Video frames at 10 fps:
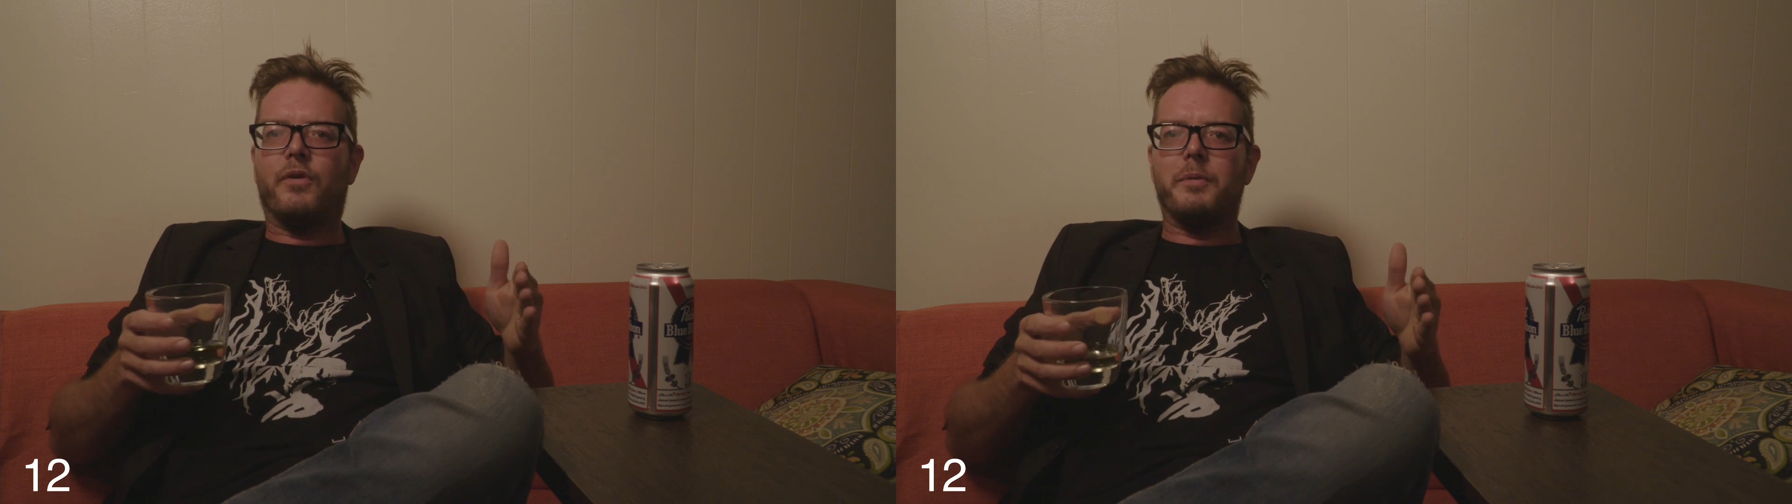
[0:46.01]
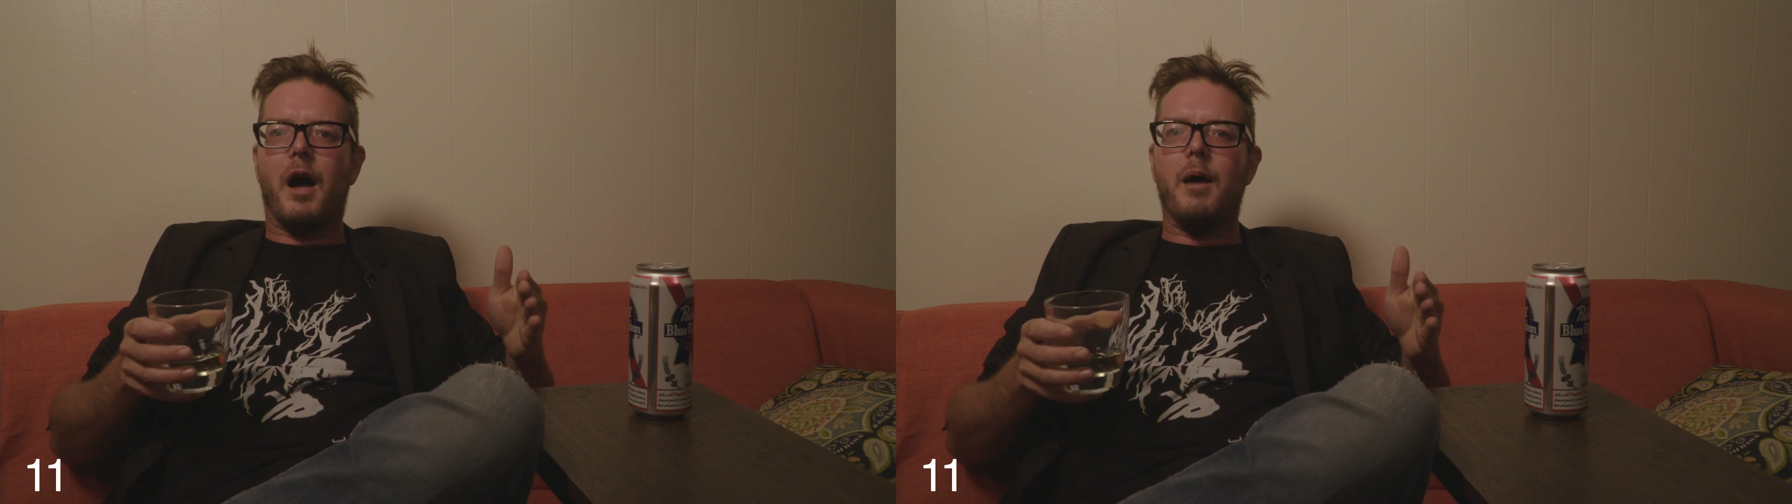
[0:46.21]

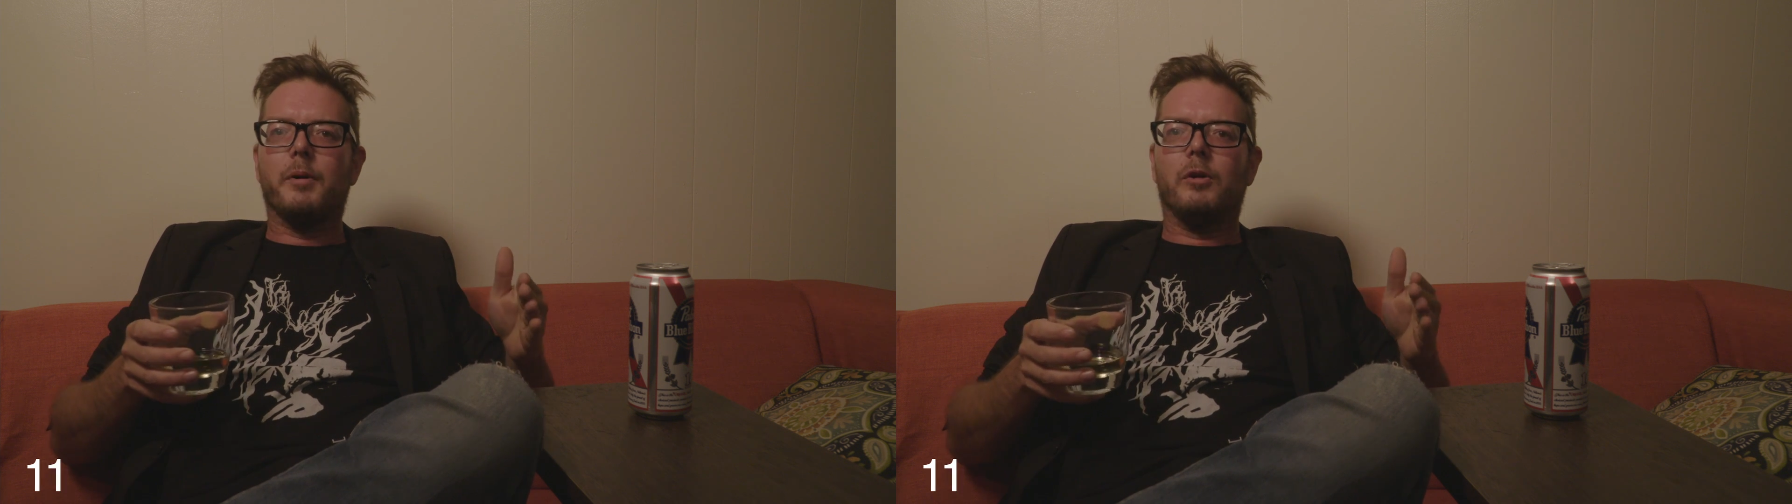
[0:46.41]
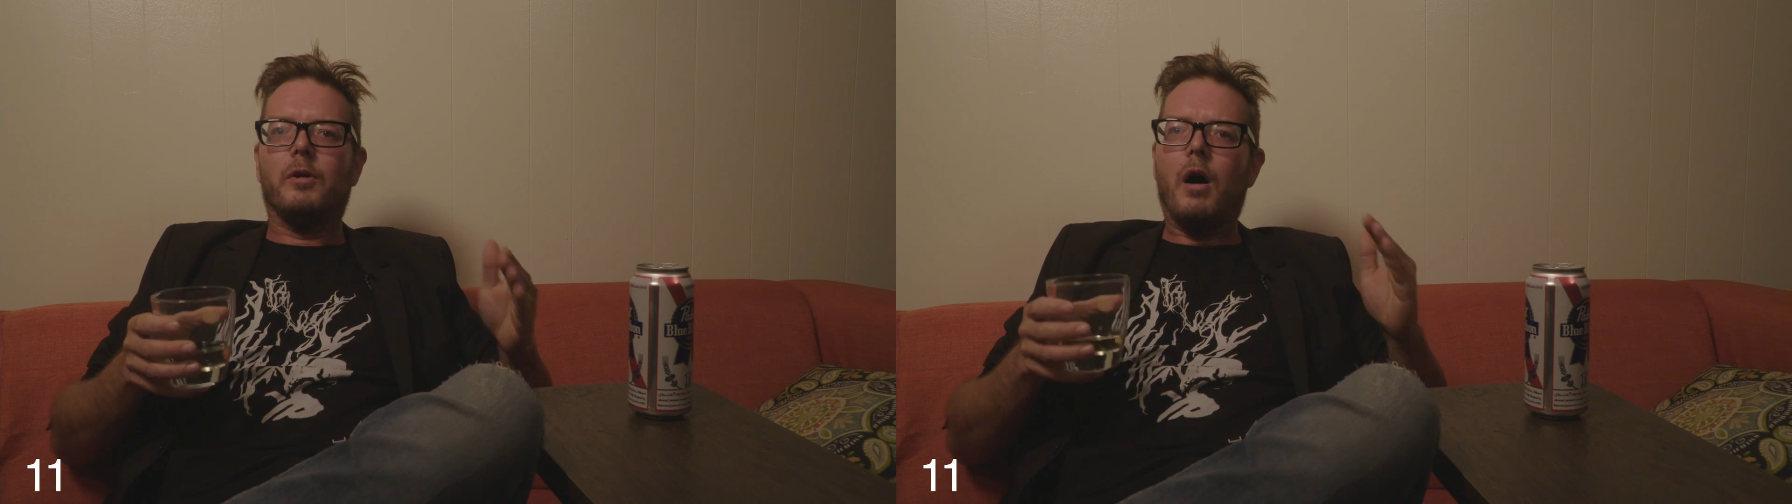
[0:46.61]

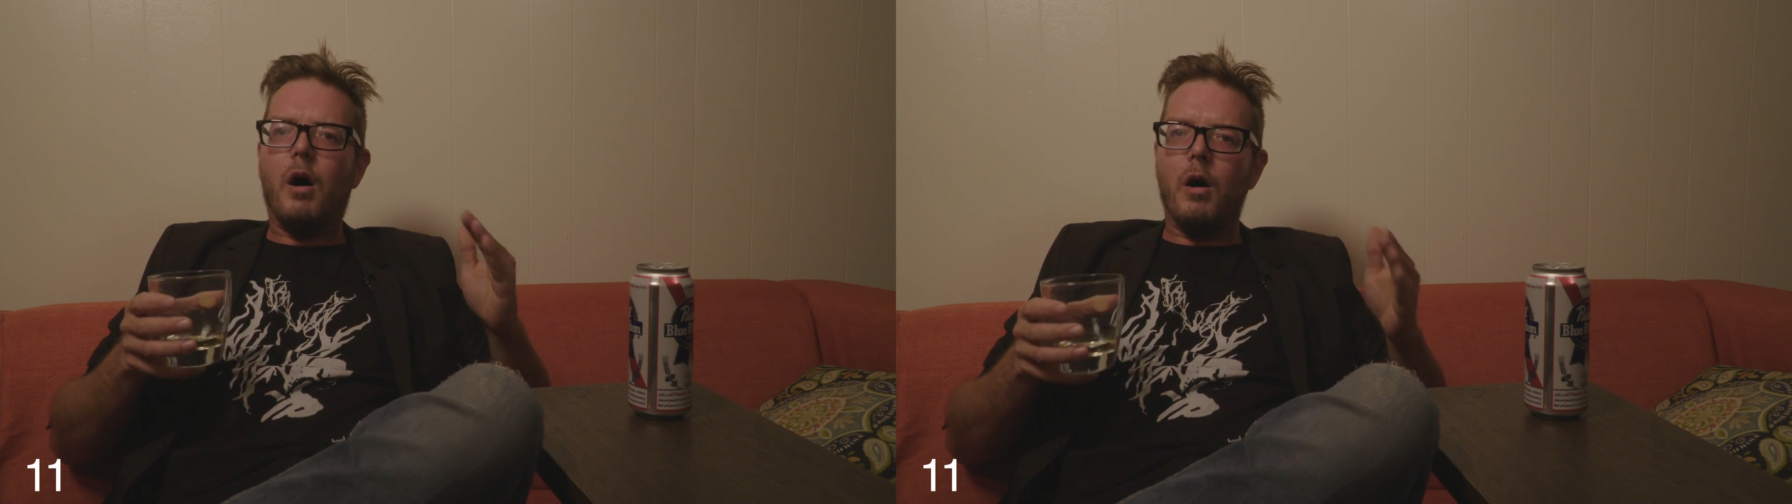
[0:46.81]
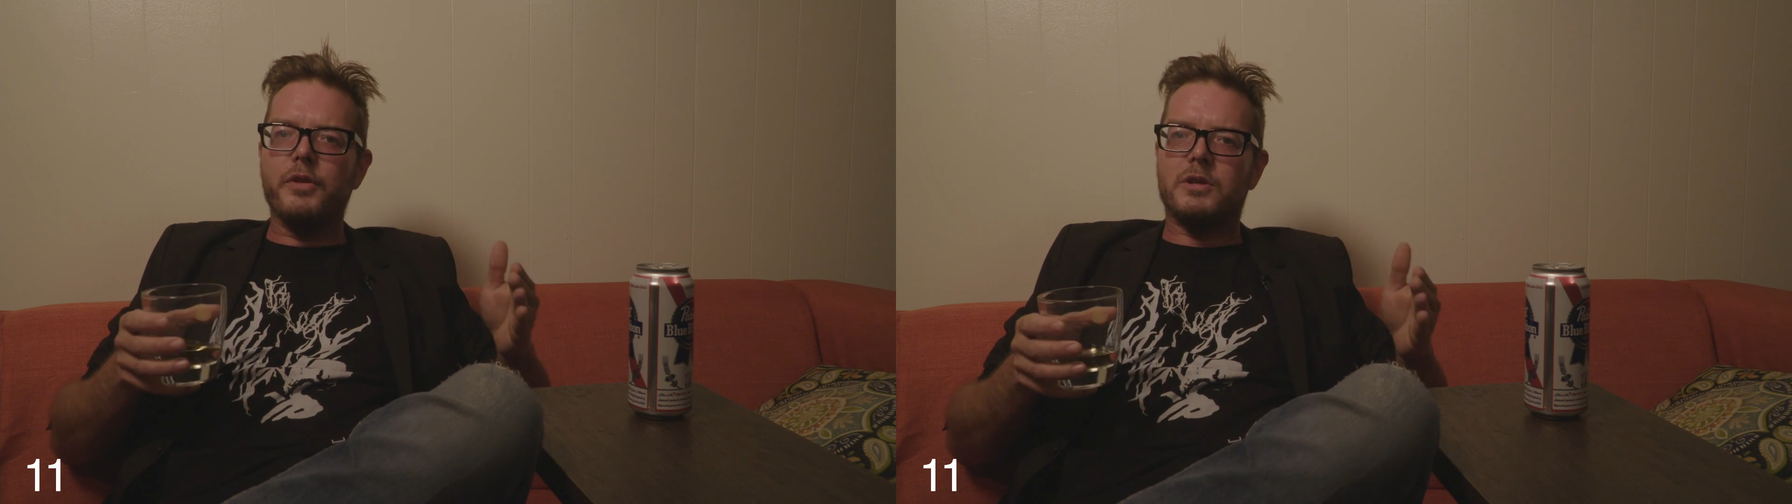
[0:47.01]
phenomenal,
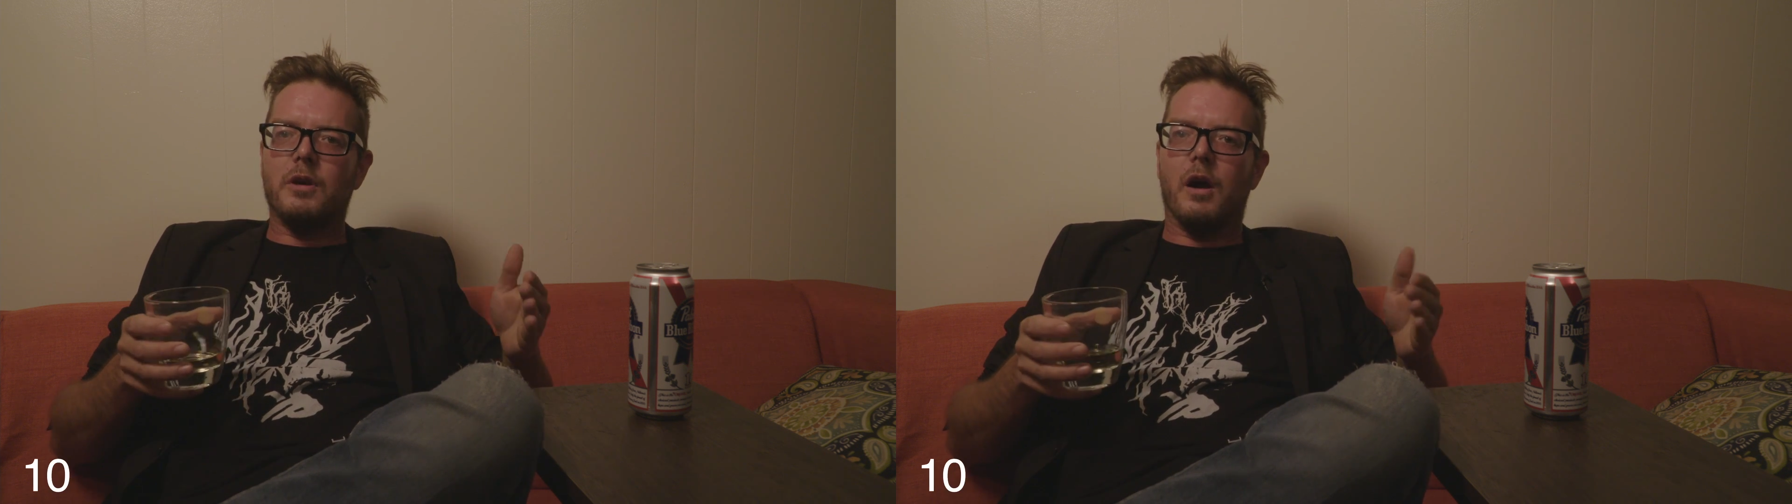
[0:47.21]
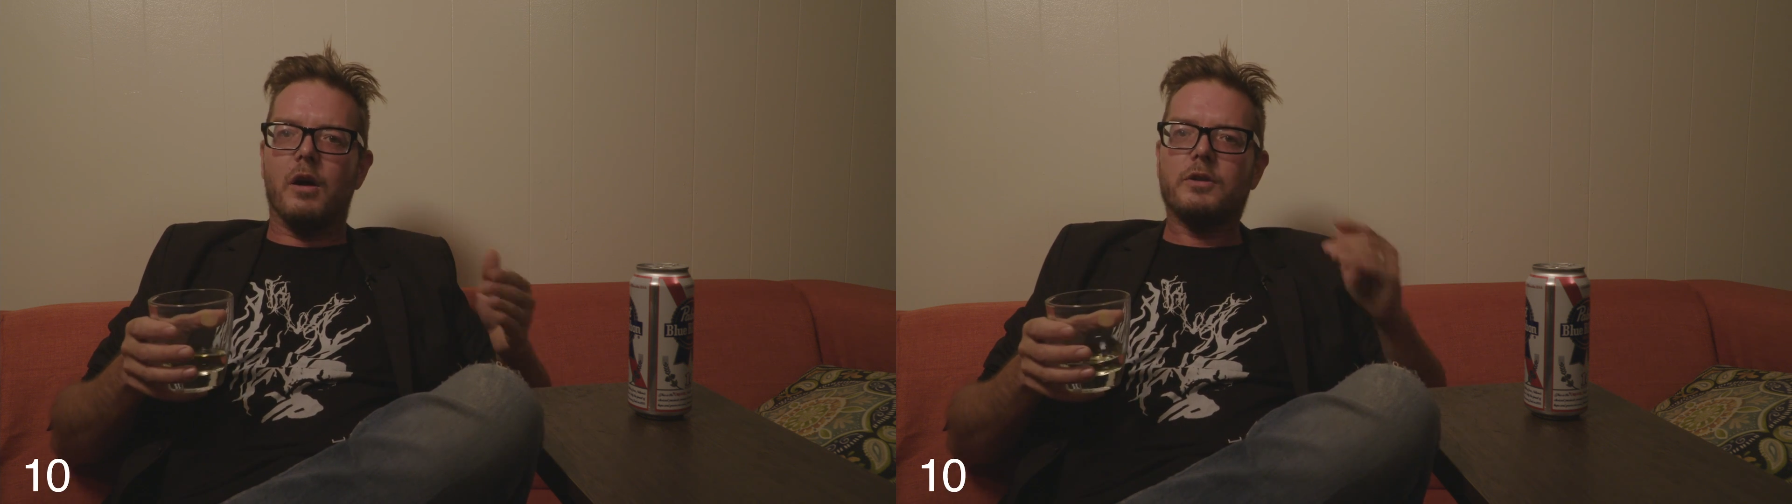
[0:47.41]
all the
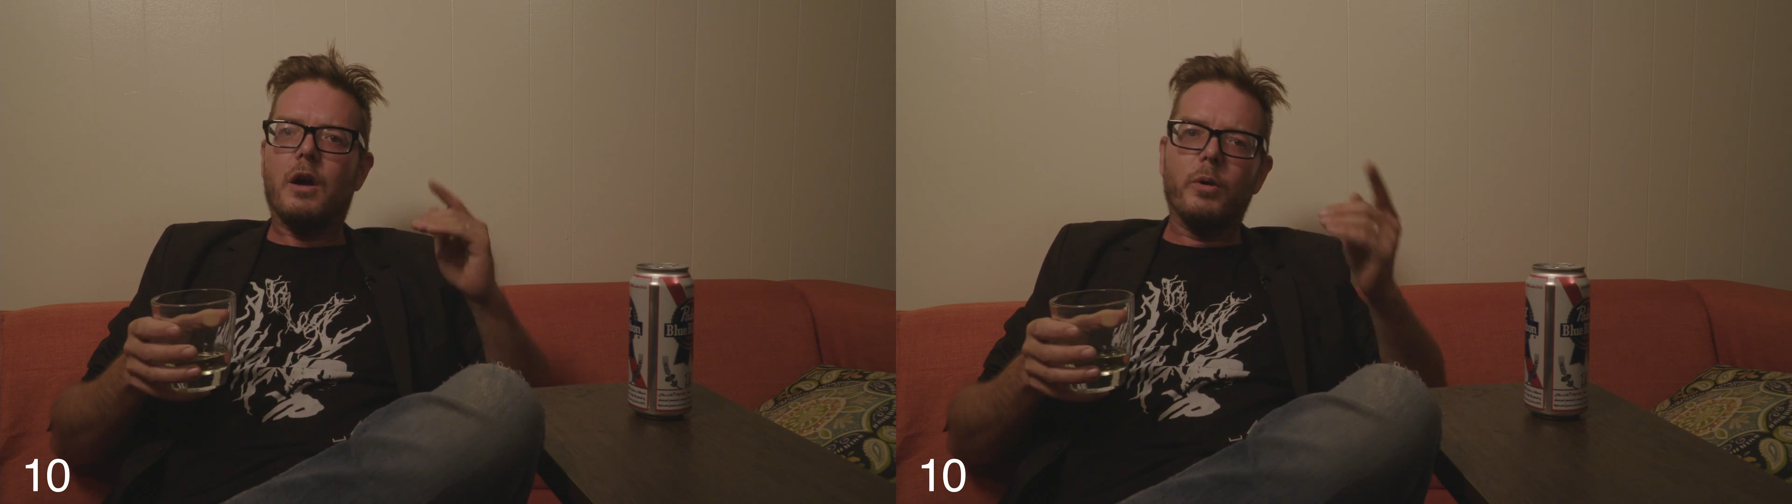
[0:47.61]
stars.